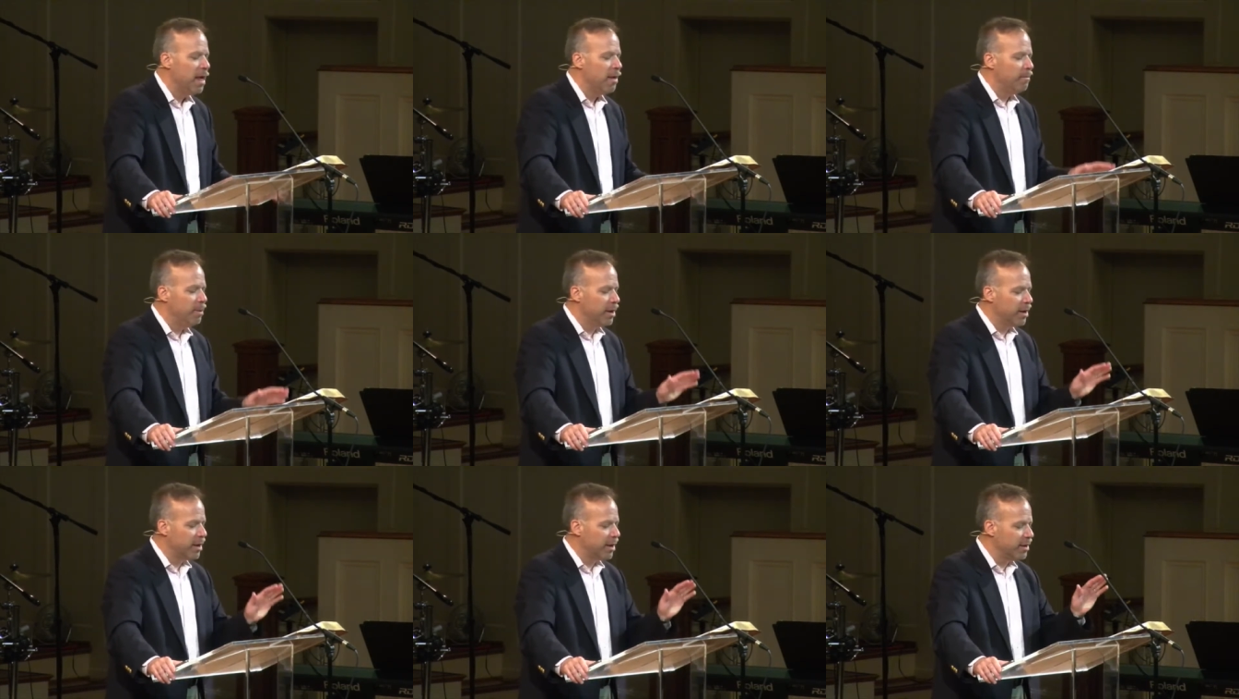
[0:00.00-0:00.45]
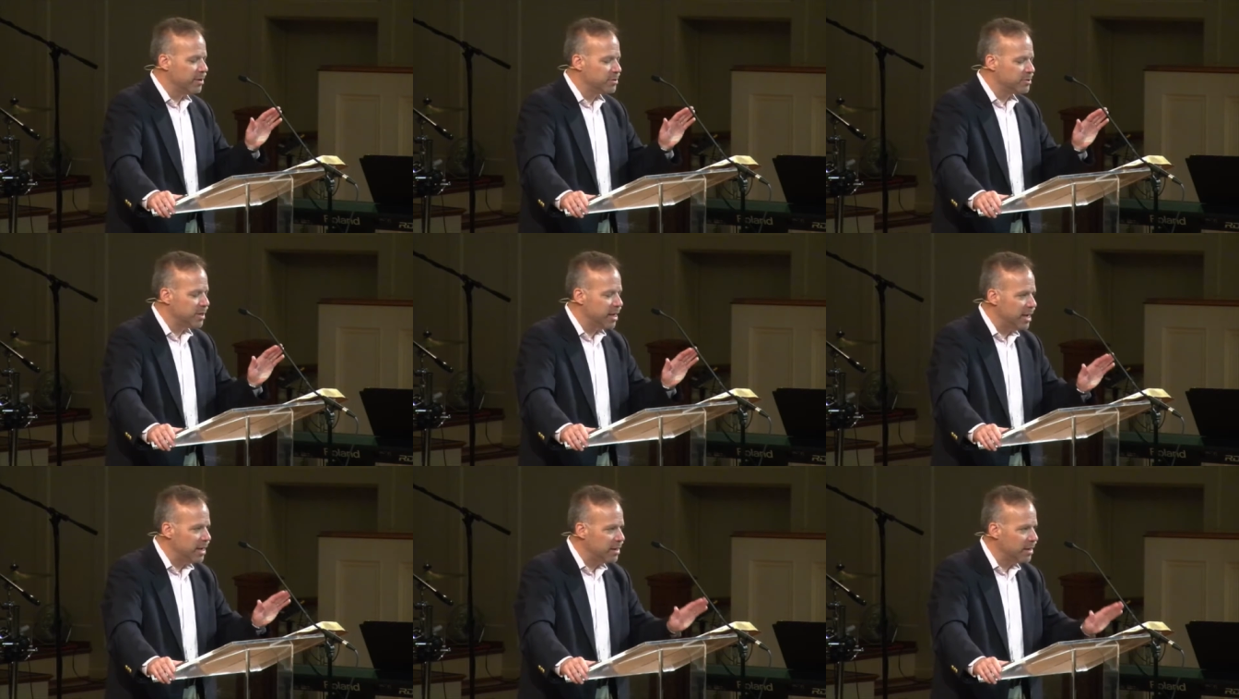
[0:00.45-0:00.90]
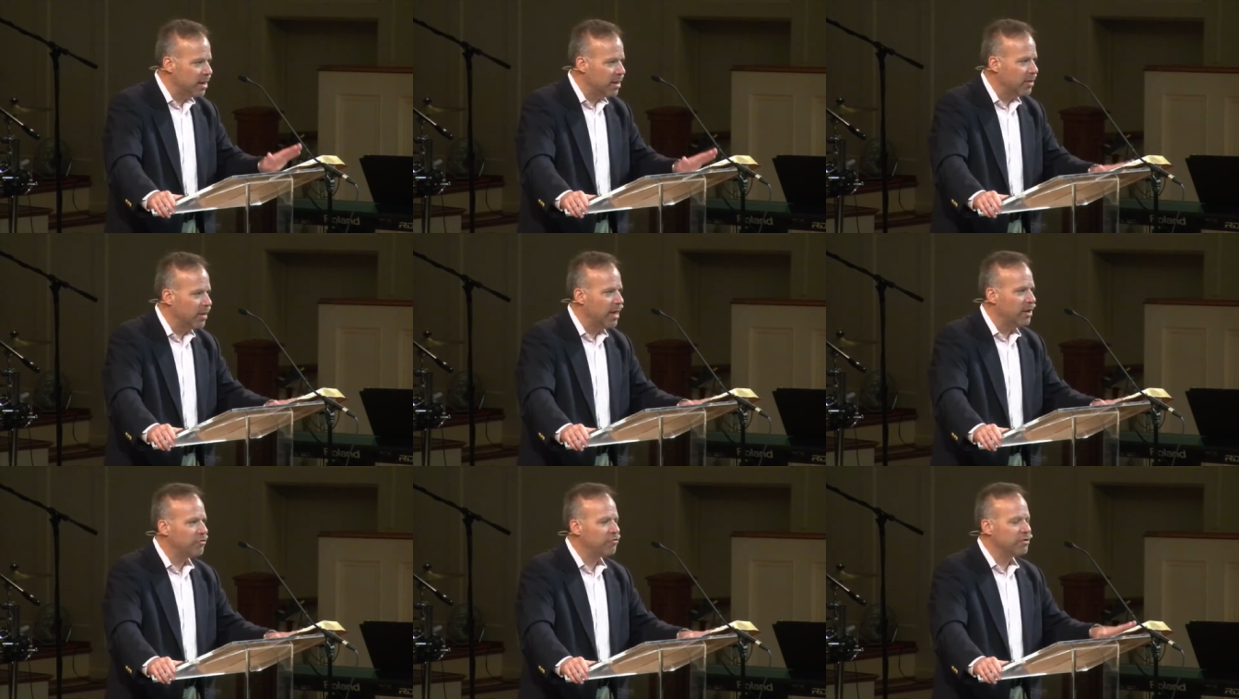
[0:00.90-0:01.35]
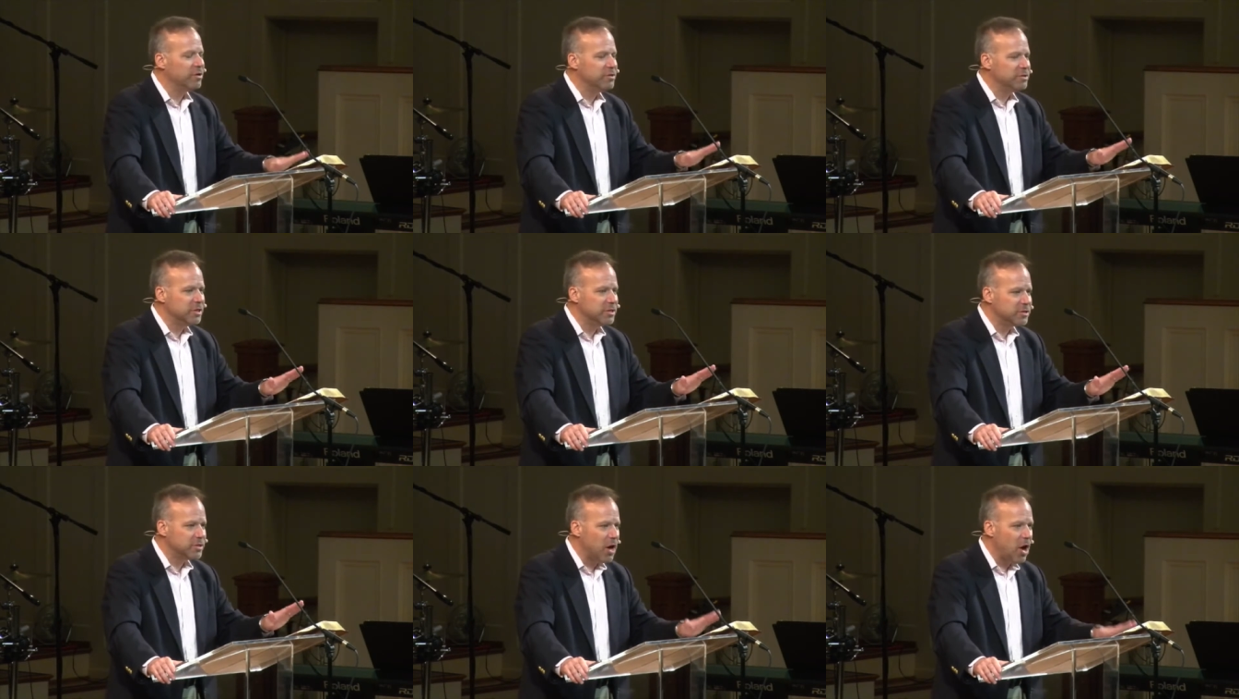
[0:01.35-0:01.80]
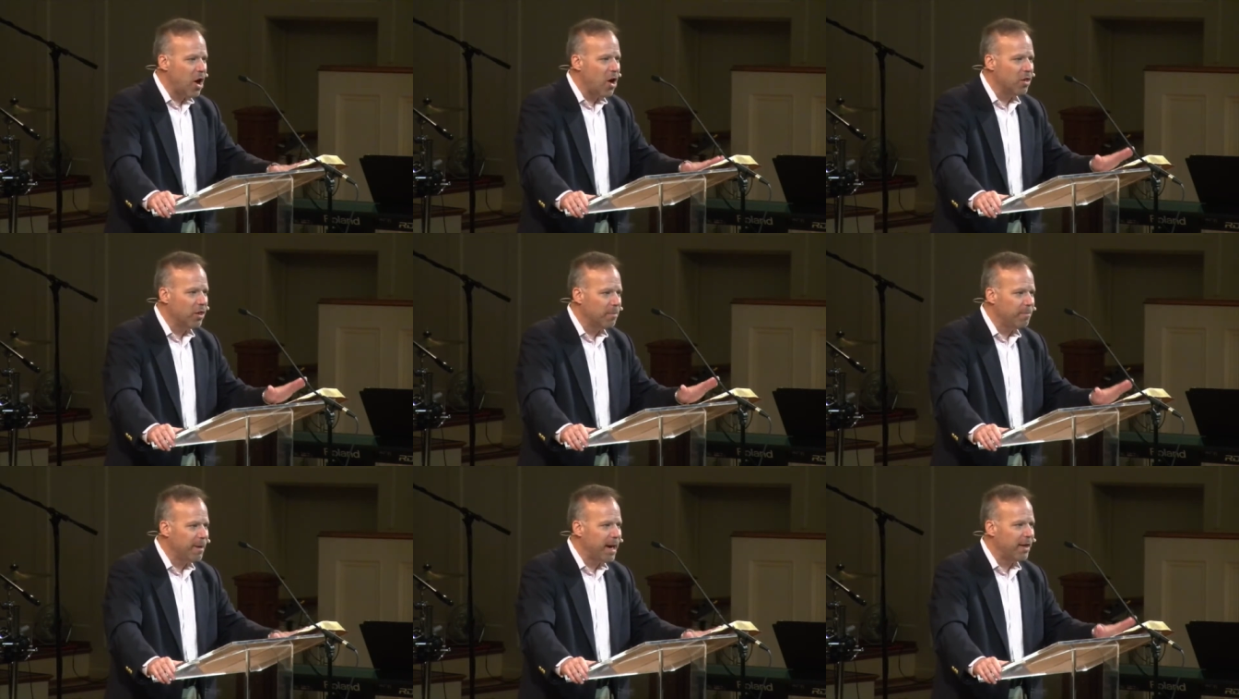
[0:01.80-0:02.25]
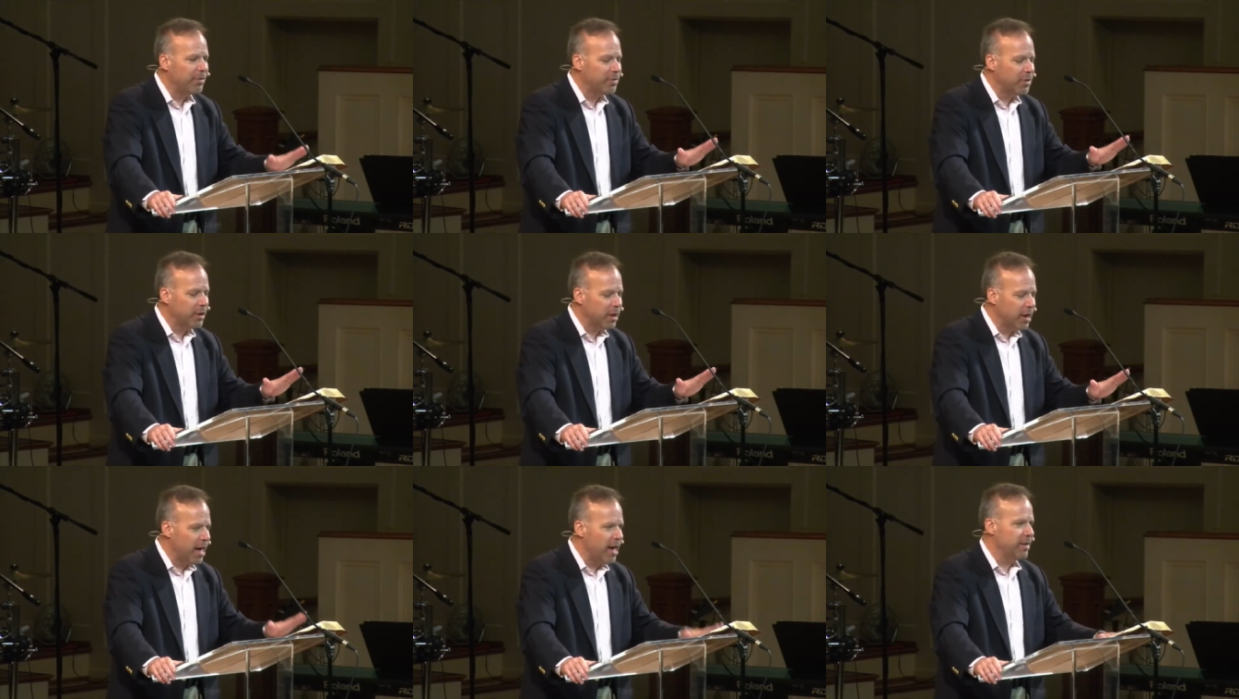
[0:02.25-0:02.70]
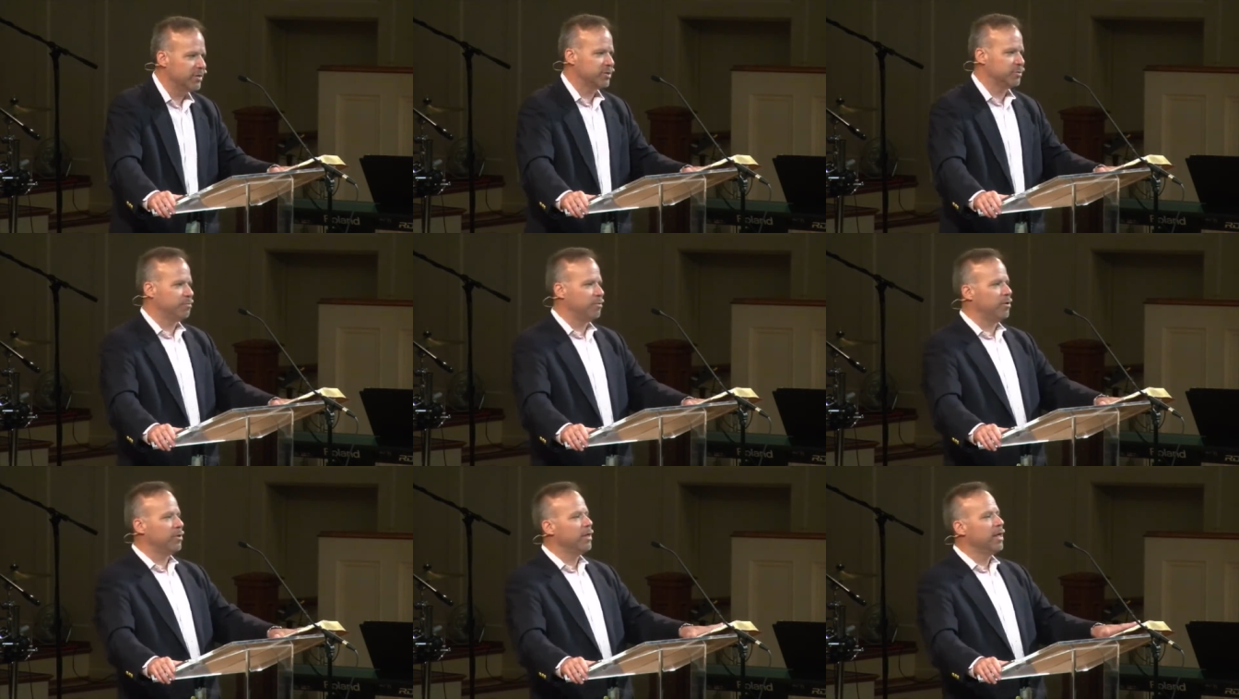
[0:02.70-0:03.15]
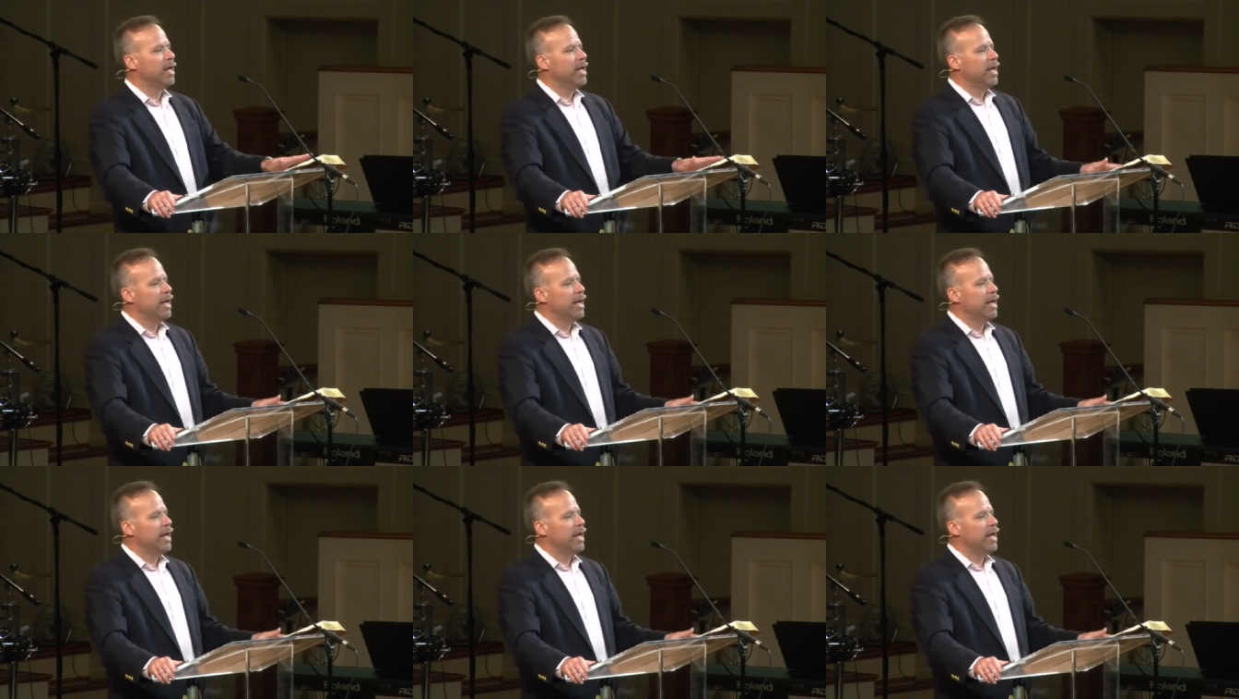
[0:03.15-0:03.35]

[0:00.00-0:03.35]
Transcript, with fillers: because in Galatians it's all about the gospel.